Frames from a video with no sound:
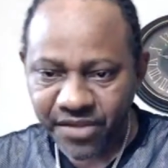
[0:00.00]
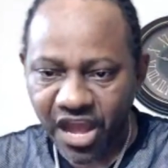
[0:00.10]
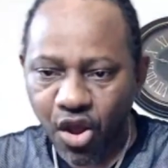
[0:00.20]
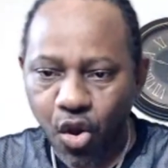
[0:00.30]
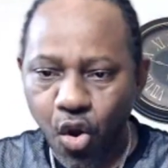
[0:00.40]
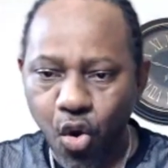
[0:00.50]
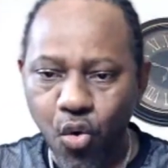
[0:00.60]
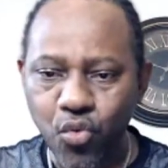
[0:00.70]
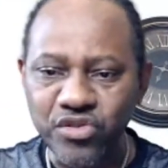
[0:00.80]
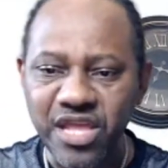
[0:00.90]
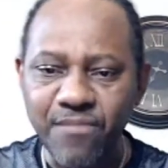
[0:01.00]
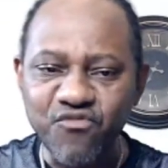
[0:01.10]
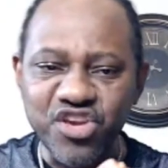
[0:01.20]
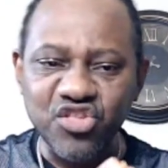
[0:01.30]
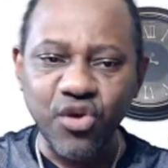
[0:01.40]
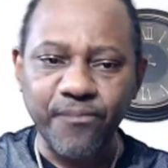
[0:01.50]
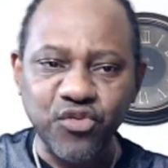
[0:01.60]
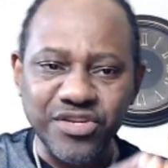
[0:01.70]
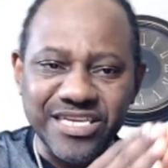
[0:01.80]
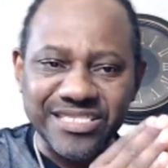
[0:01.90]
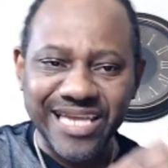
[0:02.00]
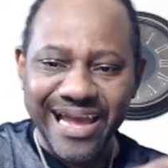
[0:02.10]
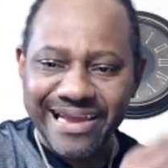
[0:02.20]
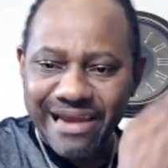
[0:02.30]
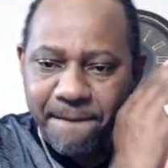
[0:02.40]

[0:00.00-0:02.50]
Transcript: And how them reach up to this kind